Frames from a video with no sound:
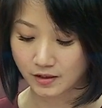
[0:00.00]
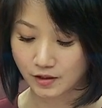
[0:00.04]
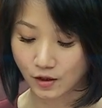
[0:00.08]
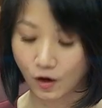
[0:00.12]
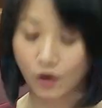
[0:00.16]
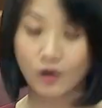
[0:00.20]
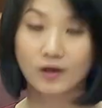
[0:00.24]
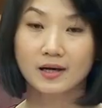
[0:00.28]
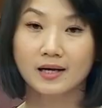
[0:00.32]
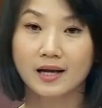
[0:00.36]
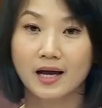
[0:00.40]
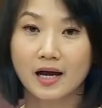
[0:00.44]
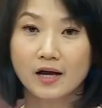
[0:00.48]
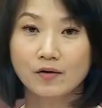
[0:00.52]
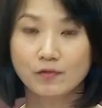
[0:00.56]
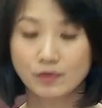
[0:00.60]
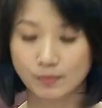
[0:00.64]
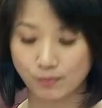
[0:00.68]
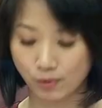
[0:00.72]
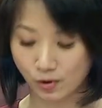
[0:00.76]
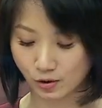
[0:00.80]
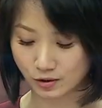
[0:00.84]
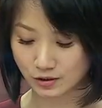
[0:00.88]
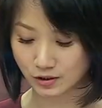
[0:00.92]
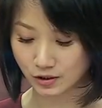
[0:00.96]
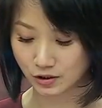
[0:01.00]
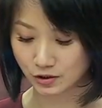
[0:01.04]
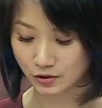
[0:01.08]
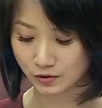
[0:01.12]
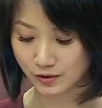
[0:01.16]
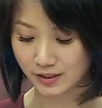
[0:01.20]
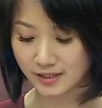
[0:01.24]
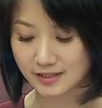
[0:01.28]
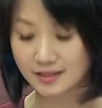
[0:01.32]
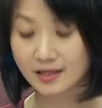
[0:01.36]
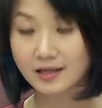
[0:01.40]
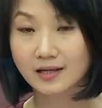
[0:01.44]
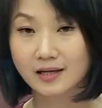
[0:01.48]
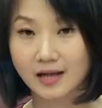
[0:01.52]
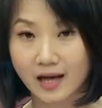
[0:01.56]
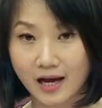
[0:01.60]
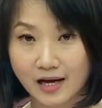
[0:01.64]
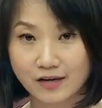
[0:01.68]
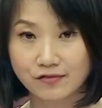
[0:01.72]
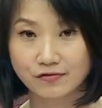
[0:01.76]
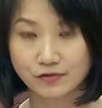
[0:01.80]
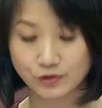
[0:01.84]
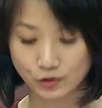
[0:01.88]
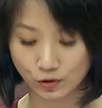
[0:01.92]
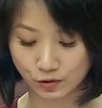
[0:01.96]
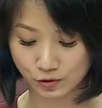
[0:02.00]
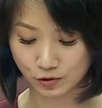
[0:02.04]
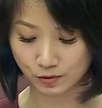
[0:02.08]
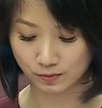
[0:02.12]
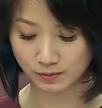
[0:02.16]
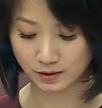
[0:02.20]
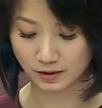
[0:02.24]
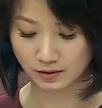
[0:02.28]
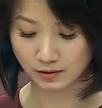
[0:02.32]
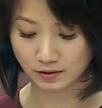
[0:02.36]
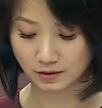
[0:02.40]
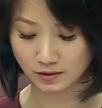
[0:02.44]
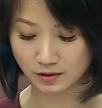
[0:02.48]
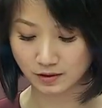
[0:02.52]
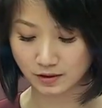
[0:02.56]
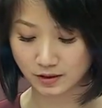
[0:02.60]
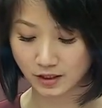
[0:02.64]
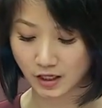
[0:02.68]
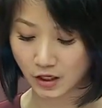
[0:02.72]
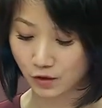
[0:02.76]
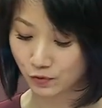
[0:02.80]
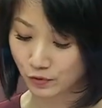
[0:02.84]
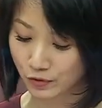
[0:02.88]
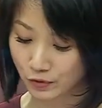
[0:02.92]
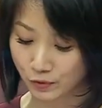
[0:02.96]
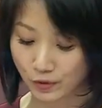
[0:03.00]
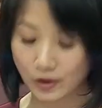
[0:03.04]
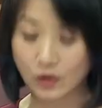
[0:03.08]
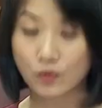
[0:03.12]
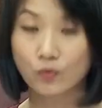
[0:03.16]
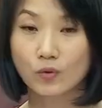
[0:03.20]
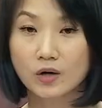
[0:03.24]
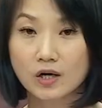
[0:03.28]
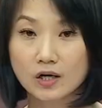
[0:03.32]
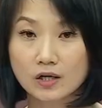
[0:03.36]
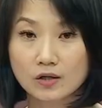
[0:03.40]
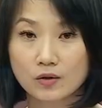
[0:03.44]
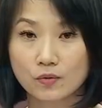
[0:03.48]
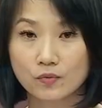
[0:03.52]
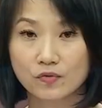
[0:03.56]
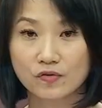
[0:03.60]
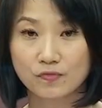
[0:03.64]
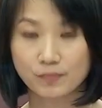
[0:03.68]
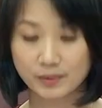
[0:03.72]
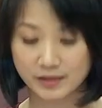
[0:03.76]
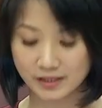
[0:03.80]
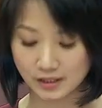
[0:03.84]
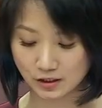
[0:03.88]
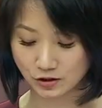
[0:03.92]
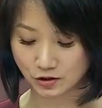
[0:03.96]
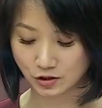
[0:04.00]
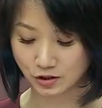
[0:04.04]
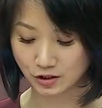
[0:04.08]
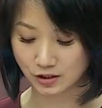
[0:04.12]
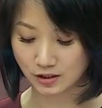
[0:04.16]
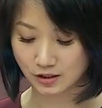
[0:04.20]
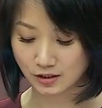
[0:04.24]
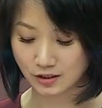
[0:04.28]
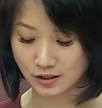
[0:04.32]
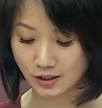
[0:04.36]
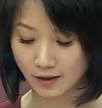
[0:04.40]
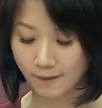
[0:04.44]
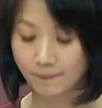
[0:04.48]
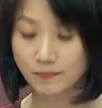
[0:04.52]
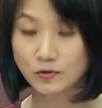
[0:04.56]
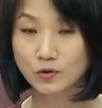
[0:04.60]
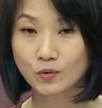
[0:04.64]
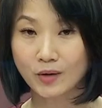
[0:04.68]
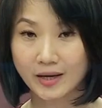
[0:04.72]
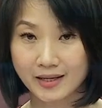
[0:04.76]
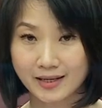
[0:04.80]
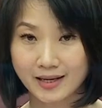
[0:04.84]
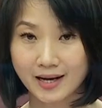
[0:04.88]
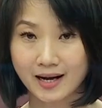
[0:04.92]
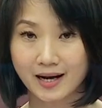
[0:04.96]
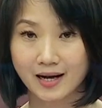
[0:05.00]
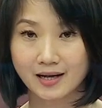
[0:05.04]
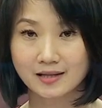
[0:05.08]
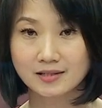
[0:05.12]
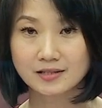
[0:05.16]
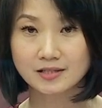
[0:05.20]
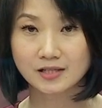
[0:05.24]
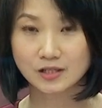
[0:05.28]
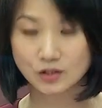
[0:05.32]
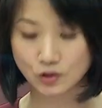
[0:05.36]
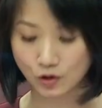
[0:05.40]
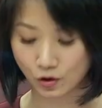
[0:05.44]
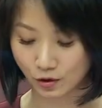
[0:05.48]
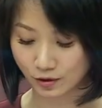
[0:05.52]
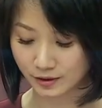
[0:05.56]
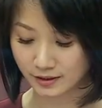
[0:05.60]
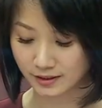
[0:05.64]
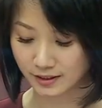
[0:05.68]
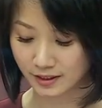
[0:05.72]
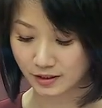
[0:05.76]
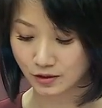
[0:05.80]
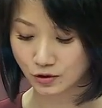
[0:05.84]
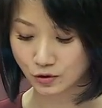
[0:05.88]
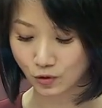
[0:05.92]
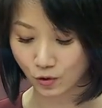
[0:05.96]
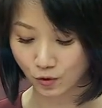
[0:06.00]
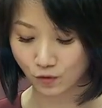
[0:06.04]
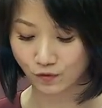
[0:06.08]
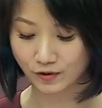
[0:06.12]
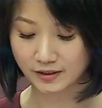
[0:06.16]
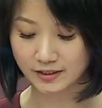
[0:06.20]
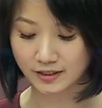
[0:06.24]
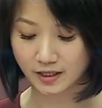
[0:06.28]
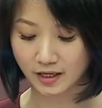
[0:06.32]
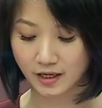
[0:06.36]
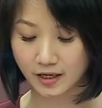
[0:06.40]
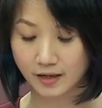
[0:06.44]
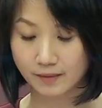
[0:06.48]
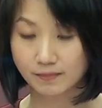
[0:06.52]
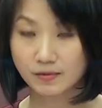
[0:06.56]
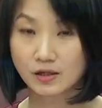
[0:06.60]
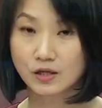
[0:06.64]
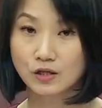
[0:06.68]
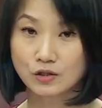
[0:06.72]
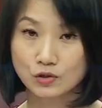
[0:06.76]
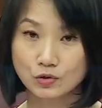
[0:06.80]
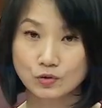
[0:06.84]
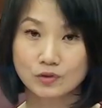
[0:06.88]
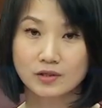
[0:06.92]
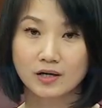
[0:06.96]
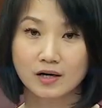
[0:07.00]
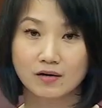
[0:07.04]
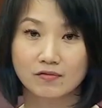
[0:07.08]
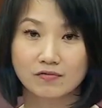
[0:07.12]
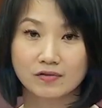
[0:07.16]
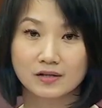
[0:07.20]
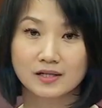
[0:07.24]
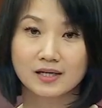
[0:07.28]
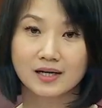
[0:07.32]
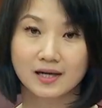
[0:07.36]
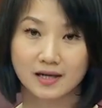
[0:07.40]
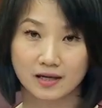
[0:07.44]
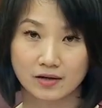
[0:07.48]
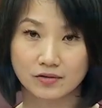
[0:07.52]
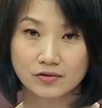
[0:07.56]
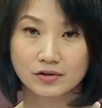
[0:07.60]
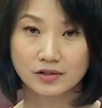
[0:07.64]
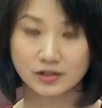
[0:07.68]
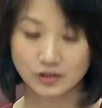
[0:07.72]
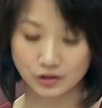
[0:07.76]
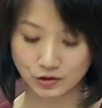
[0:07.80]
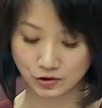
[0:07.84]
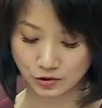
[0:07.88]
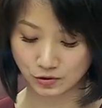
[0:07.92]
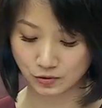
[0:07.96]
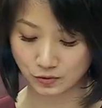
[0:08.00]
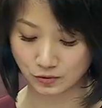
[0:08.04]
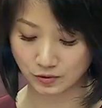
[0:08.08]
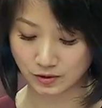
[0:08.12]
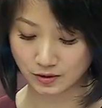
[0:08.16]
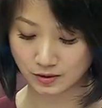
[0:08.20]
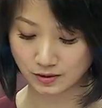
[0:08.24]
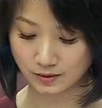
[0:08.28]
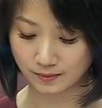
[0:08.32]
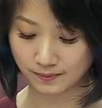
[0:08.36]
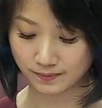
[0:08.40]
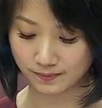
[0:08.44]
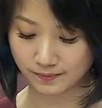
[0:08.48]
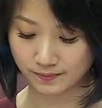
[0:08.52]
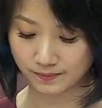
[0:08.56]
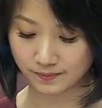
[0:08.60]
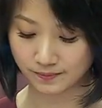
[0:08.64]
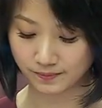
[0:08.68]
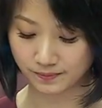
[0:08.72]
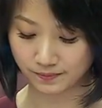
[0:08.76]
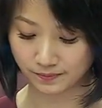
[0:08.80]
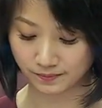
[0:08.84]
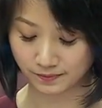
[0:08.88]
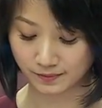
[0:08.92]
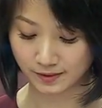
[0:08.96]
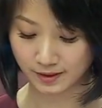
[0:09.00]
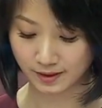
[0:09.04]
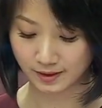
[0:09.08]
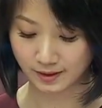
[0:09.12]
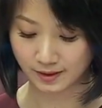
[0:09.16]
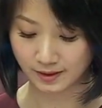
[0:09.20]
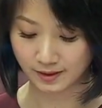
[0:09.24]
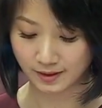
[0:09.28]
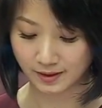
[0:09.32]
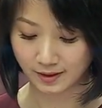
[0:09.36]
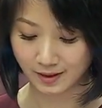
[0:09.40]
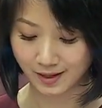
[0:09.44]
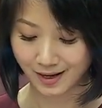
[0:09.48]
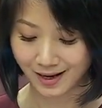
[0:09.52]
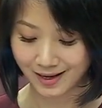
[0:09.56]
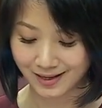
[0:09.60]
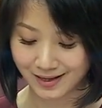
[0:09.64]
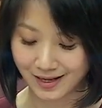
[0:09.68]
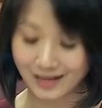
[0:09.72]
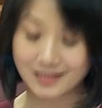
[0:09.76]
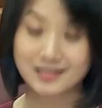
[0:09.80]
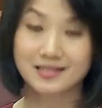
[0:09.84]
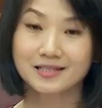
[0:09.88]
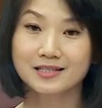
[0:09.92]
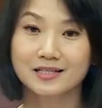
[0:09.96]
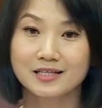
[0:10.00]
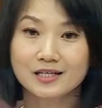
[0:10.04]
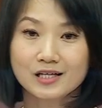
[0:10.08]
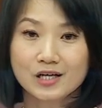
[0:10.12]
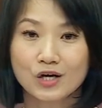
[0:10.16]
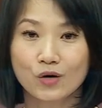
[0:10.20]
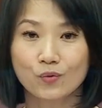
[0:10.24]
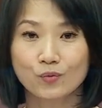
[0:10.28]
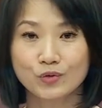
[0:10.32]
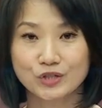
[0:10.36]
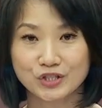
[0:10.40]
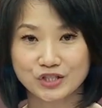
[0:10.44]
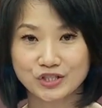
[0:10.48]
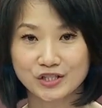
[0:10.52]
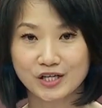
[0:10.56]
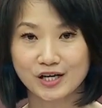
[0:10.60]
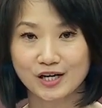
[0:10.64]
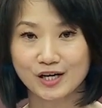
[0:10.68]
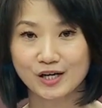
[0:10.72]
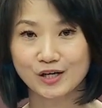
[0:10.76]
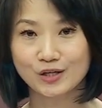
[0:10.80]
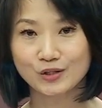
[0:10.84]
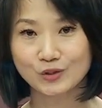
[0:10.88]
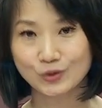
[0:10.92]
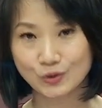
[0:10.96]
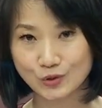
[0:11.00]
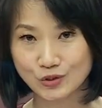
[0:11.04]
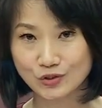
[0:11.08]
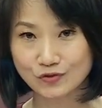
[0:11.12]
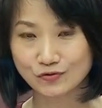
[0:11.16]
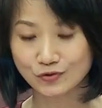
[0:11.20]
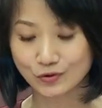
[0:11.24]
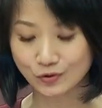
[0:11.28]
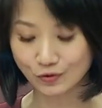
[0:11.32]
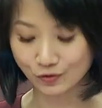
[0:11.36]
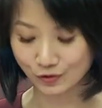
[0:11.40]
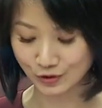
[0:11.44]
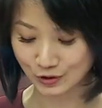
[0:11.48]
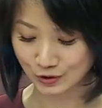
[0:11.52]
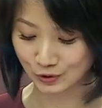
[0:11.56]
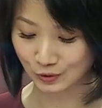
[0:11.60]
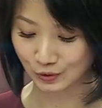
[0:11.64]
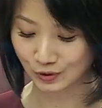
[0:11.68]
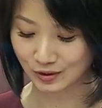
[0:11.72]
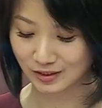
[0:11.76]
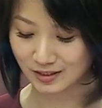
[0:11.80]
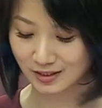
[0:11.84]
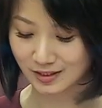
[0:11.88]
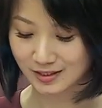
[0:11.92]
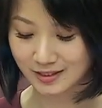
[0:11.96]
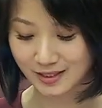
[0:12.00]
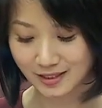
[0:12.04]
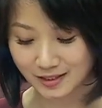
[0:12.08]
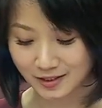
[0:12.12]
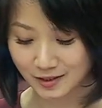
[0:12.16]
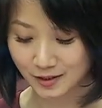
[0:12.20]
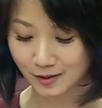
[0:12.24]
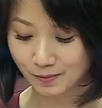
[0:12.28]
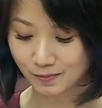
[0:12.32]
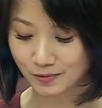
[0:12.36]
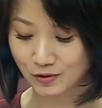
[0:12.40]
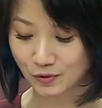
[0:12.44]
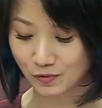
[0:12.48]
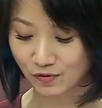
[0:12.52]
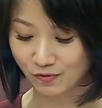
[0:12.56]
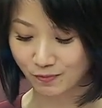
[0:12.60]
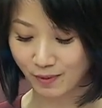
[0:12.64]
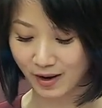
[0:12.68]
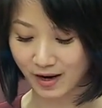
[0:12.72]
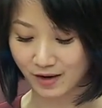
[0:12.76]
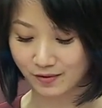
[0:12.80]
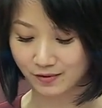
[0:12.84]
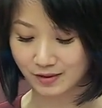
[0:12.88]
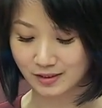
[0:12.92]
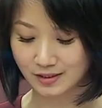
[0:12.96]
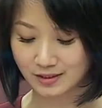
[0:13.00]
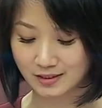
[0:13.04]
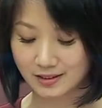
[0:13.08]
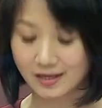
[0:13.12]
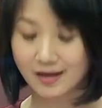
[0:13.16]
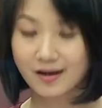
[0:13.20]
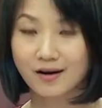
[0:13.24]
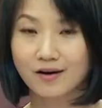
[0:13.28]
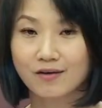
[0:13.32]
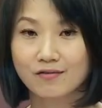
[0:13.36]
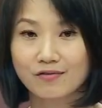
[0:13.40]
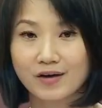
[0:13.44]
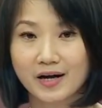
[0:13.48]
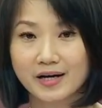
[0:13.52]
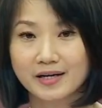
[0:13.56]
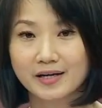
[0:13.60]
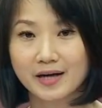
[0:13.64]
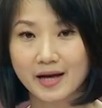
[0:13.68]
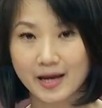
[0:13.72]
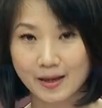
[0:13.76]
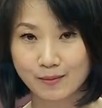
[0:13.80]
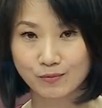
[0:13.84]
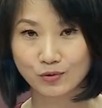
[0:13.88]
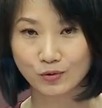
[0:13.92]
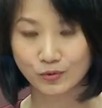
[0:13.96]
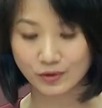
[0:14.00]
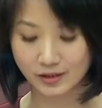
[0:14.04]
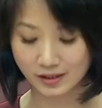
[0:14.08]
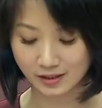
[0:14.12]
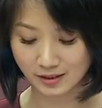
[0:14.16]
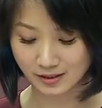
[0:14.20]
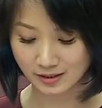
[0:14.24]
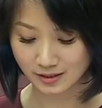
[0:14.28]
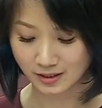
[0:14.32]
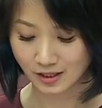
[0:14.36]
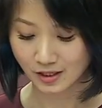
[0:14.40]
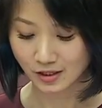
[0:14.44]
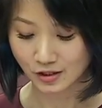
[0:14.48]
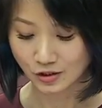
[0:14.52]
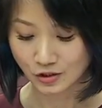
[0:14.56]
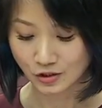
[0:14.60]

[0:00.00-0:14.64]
The online repository is a live document, and we will work with PSGs to enhance its content over time to cover other issues. Lastly, we share useful resources and tips with parents via MOE's